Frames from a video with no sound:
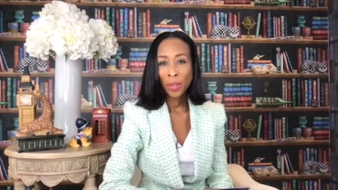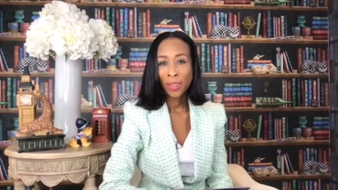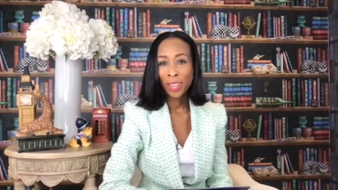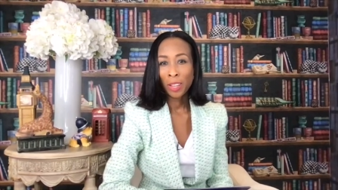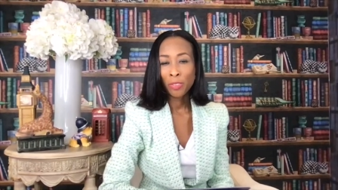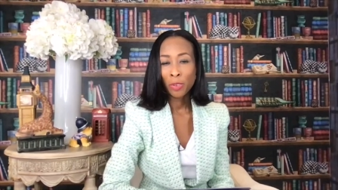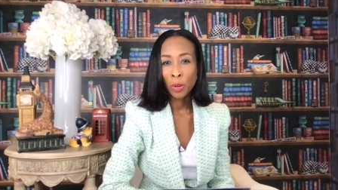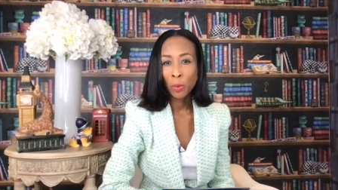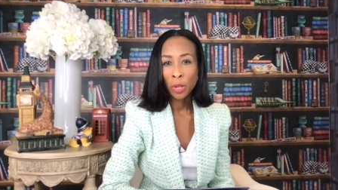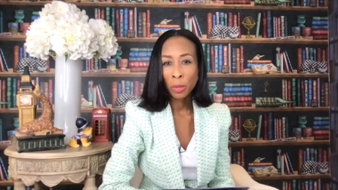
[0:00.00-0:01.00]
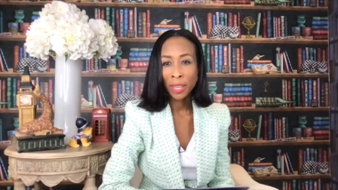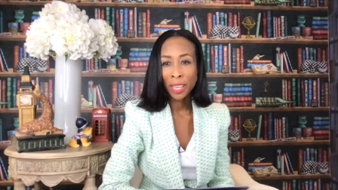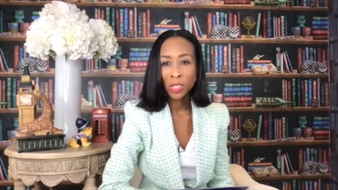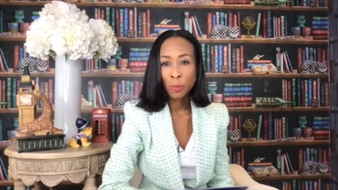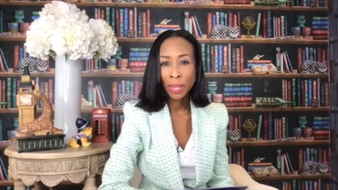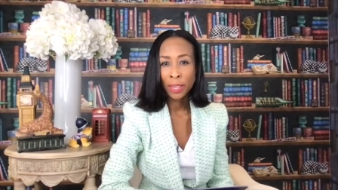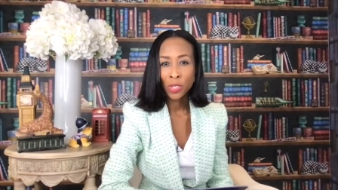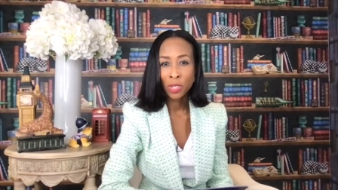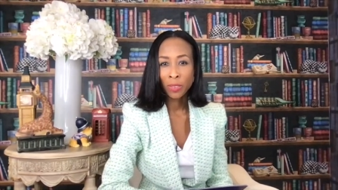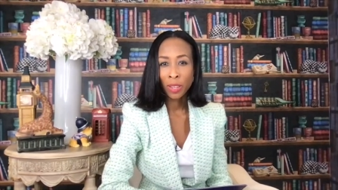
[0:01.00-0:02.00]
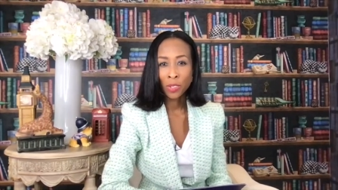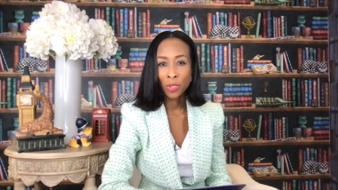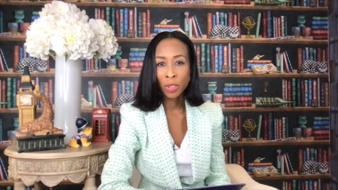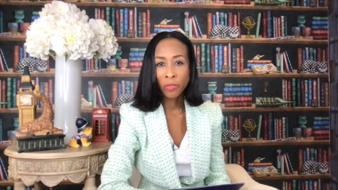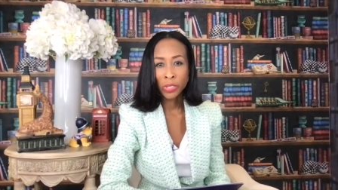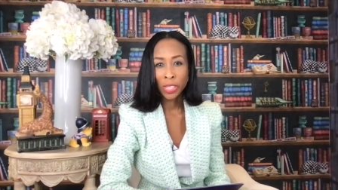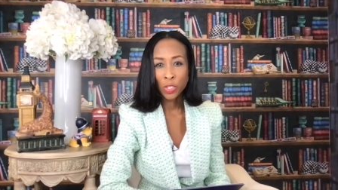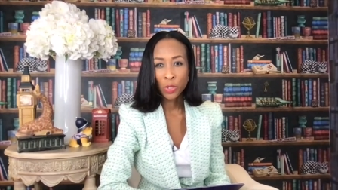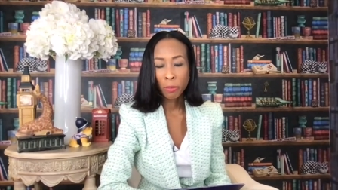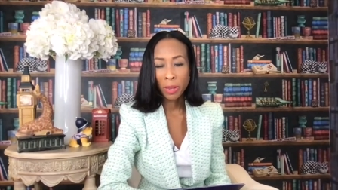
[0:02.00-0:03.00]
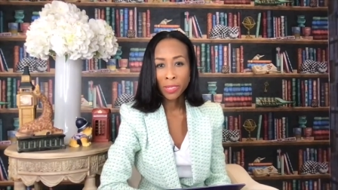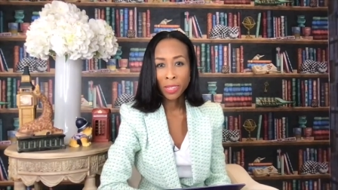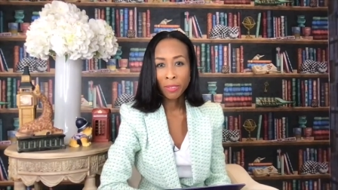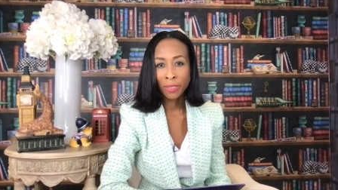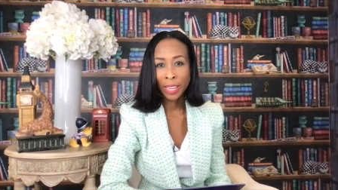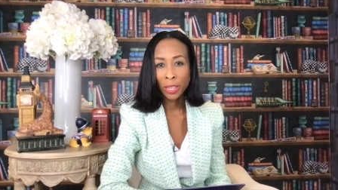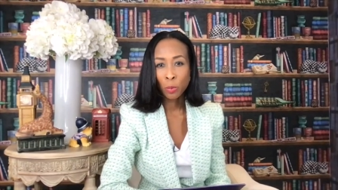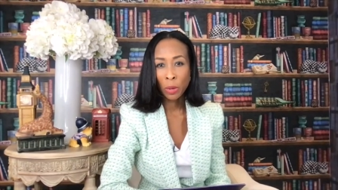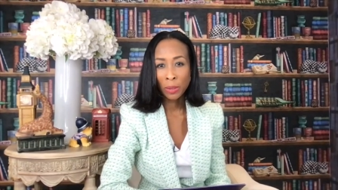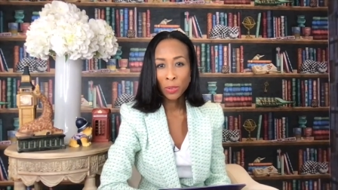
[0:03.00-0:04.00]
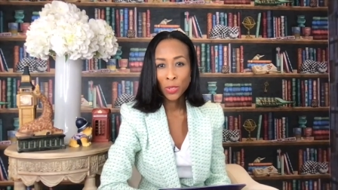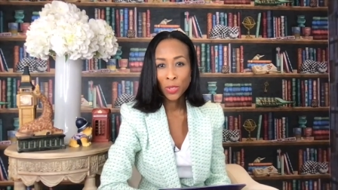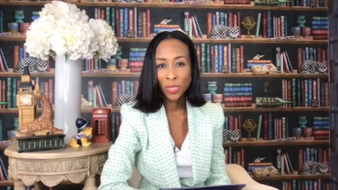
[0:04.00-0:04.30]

Well, hello, everyone, and welcome again to Pain Universal Conversation with myself, Anne Welsh.